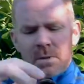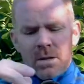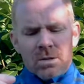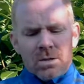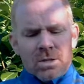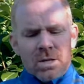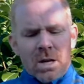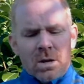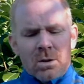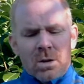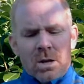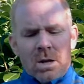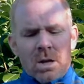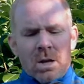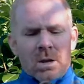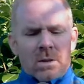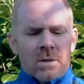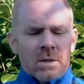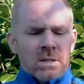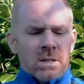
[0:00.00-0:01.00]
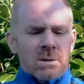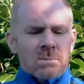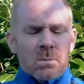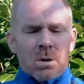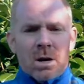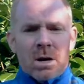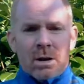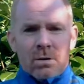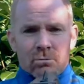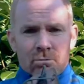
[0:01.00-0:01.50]
So this is
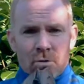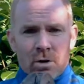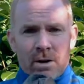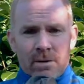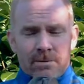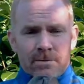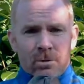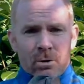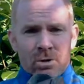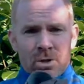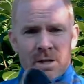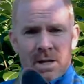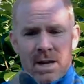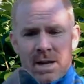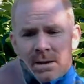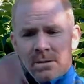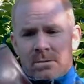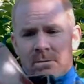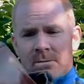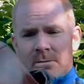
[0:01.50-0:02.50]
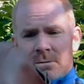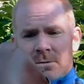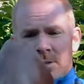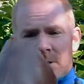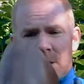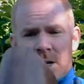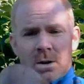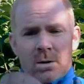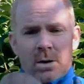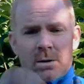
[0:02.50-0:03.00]
my right foot again.
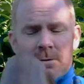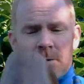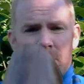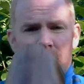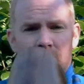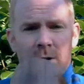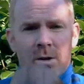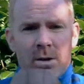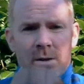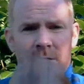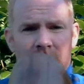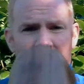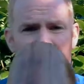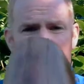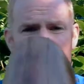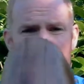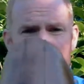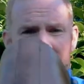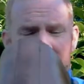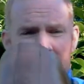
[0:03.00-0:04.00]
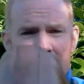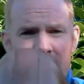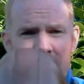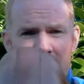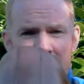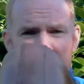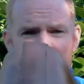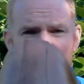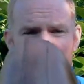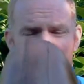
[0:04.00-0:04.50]
So if you look at that,
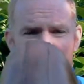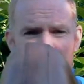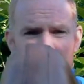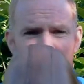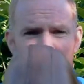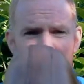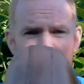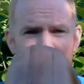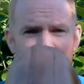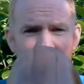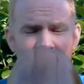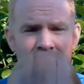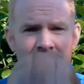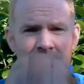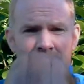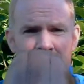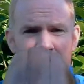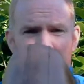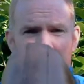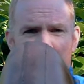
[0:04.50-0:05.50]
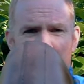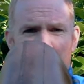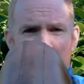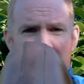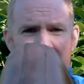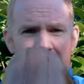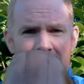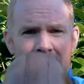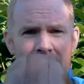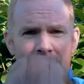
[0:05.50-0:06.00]
you should hopefully see that the
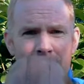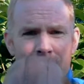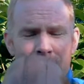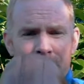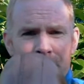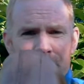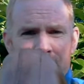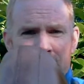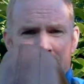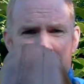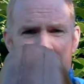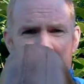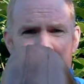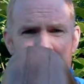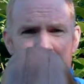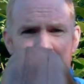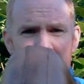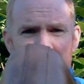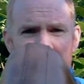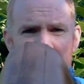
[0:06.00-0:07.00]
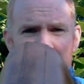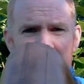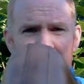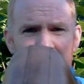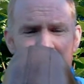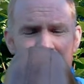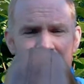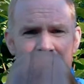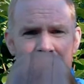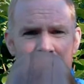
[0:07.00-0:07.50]
wear
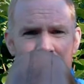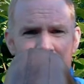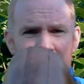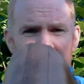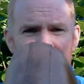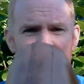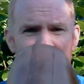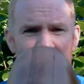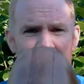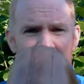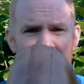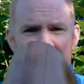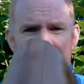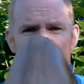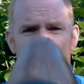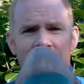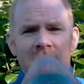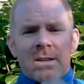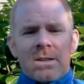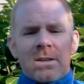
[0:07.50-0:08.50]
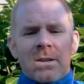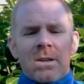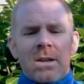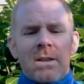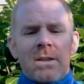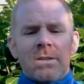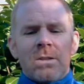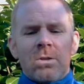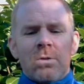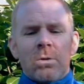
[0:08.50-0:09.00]
is down this side. So there's
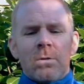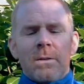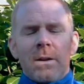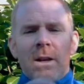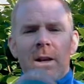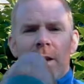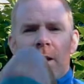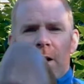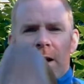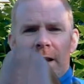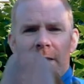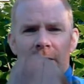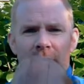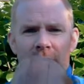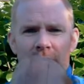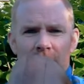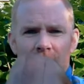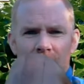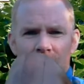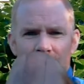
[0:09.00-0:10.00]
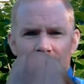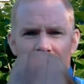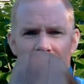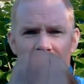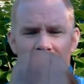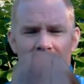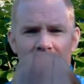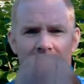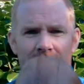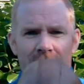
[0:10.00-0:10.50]
a sort of a line that goes
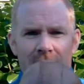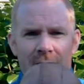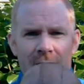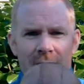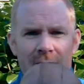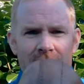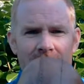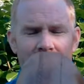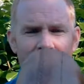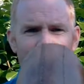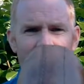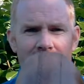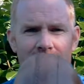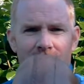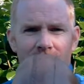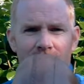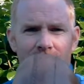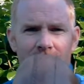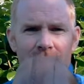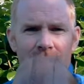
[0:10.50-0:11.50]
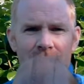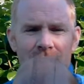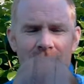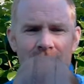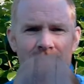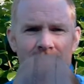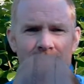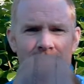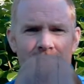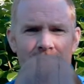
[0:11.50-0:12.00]
around here, and you can
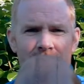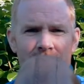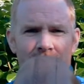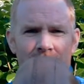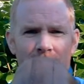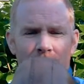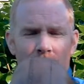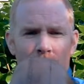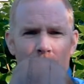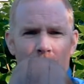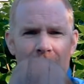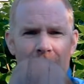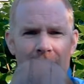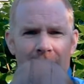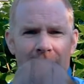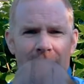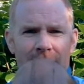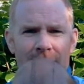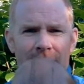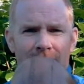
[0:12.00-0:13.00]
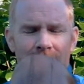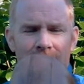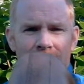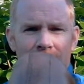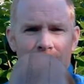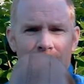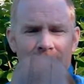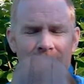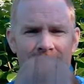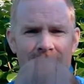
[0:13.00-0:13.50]
see that the wear is
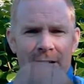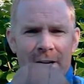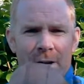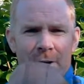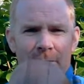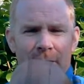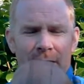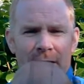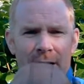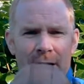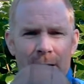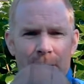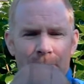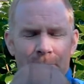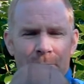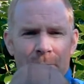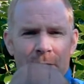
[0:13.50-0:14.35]
coming down over here.